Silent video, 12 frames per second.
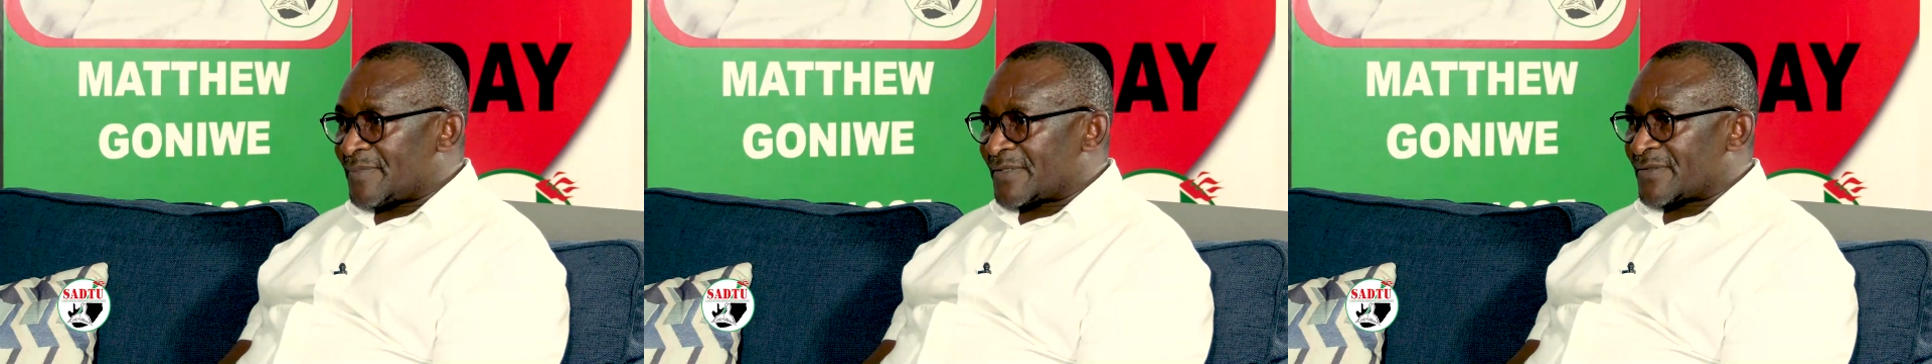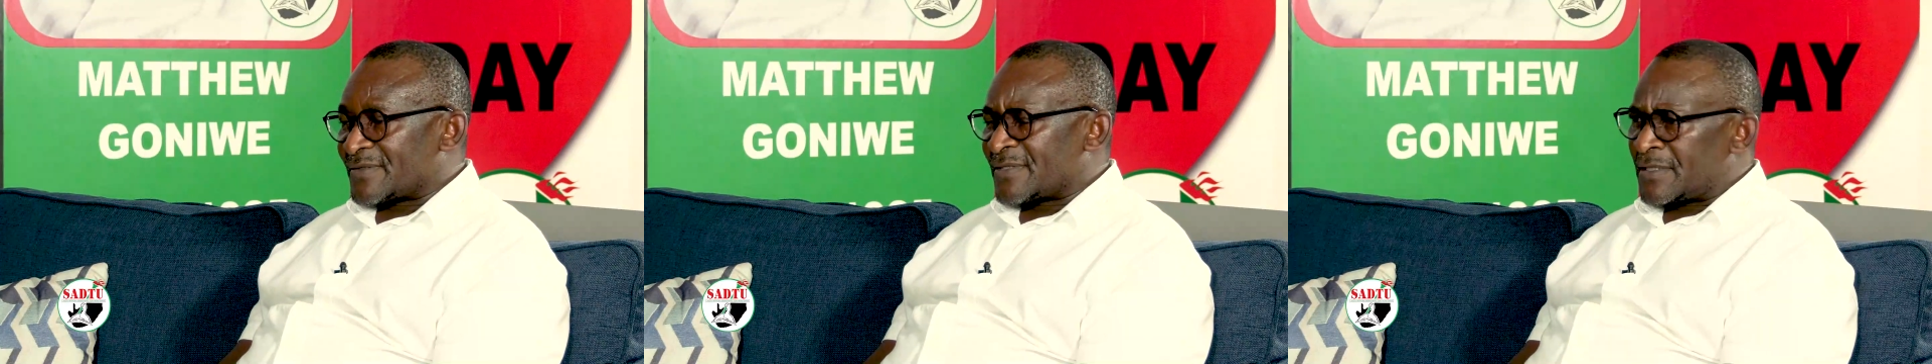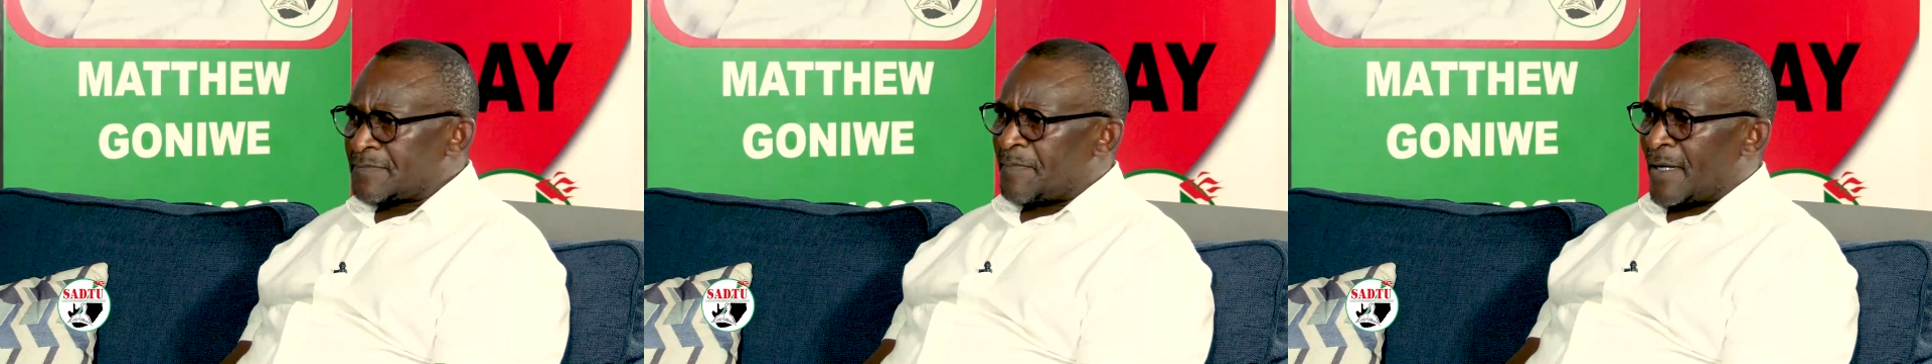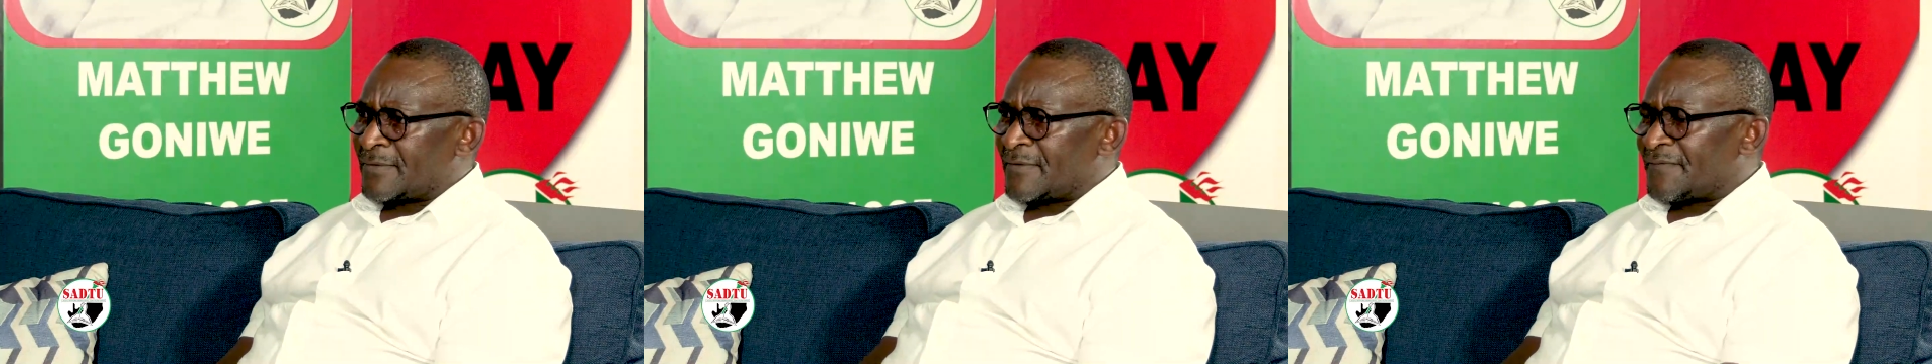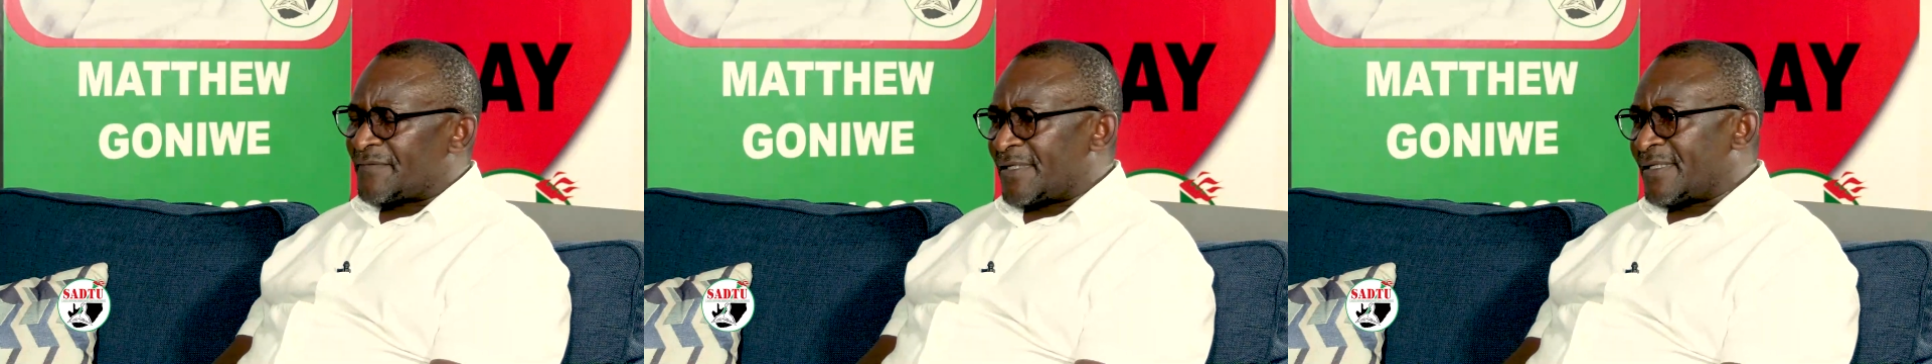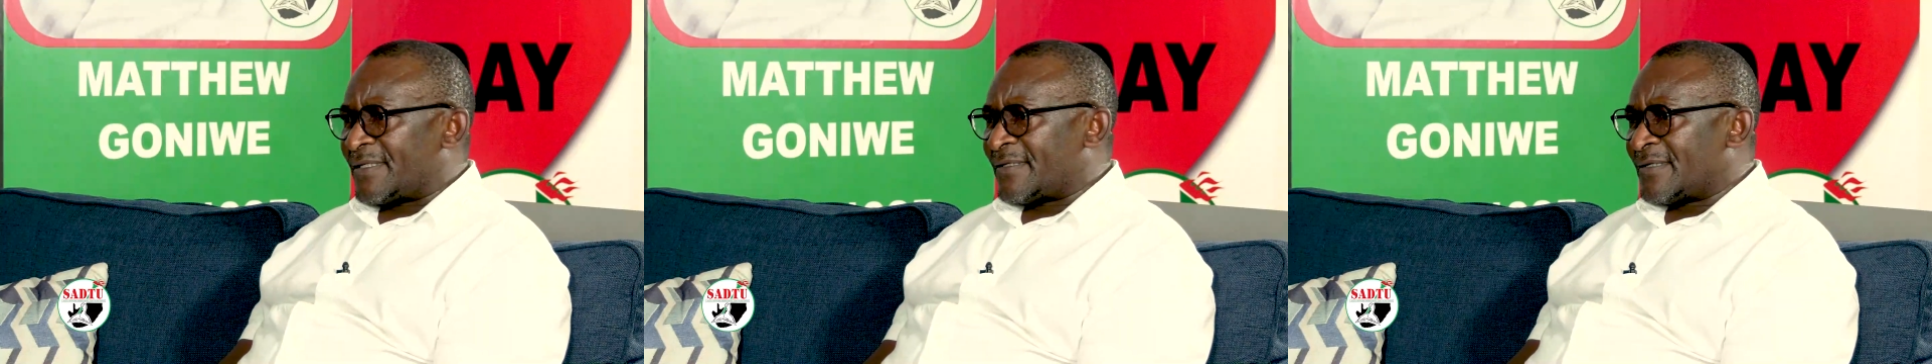because it's part of
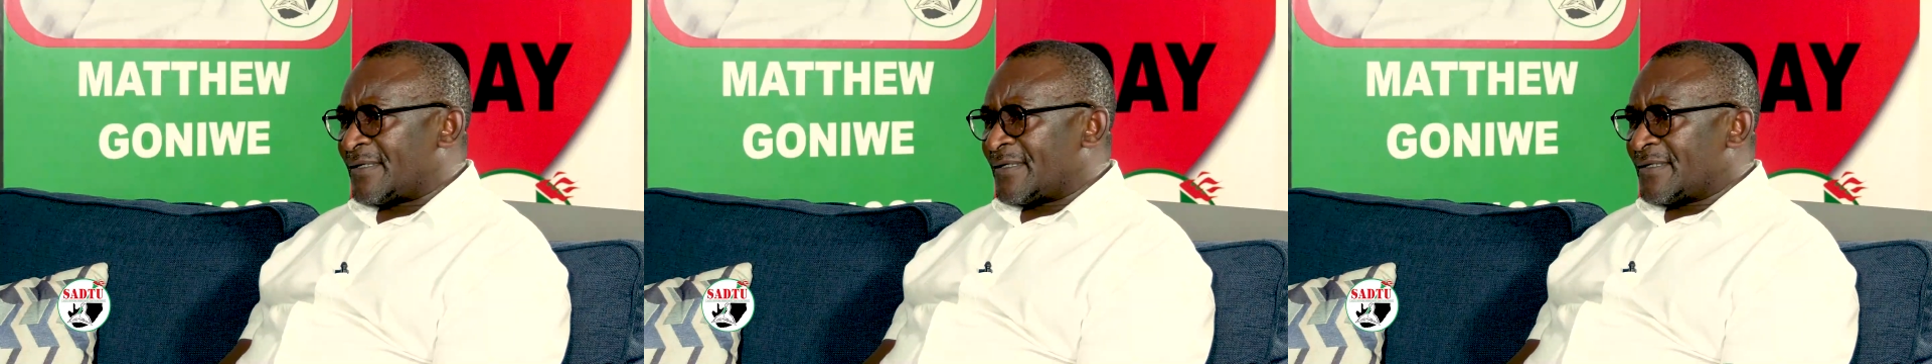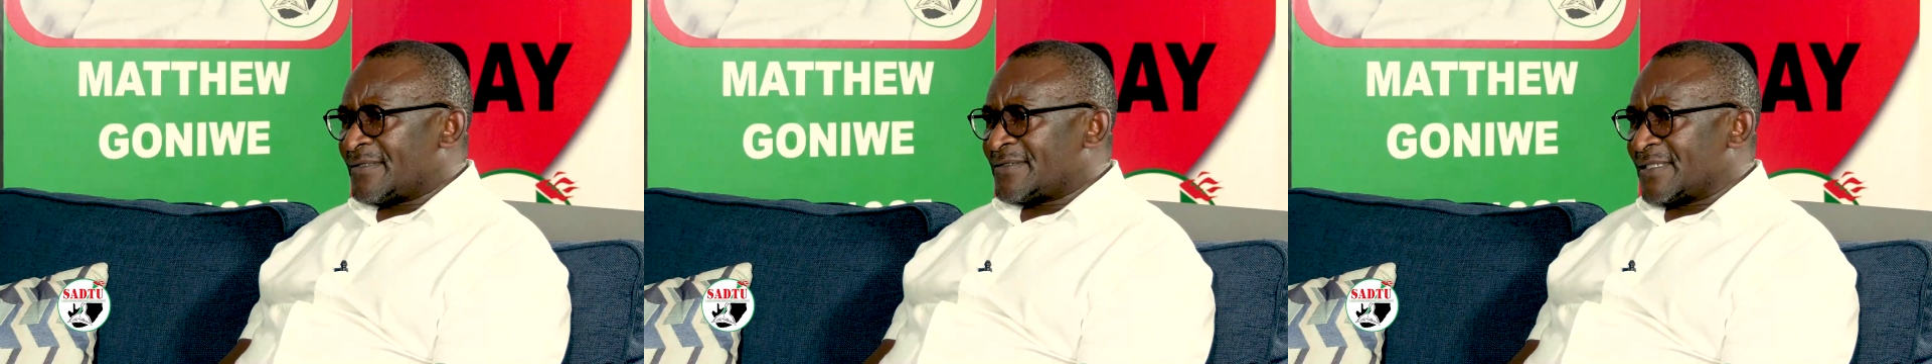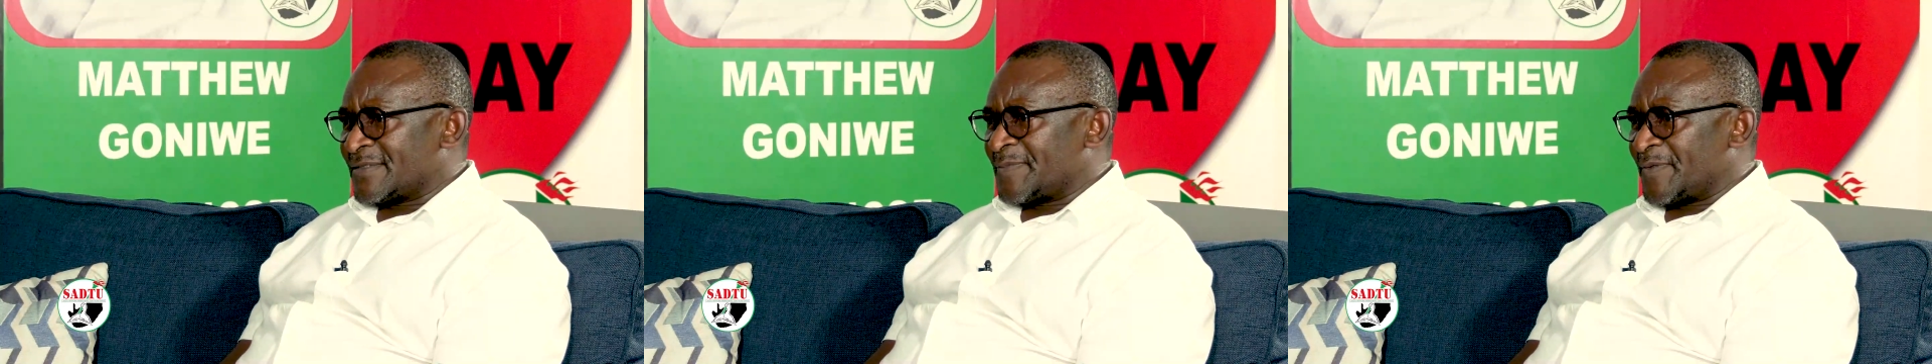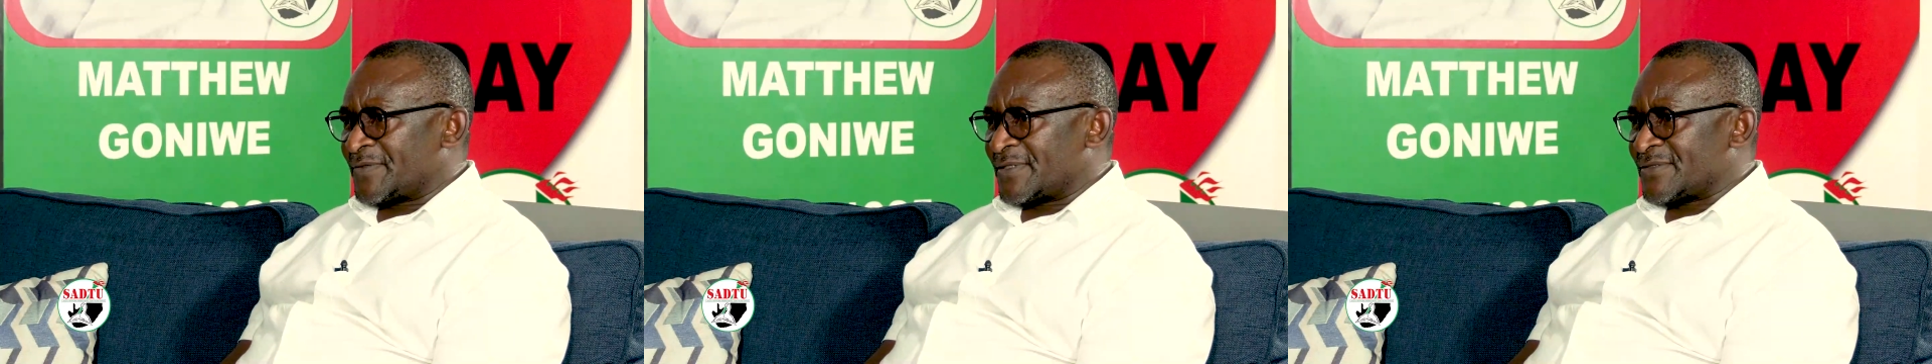the dispute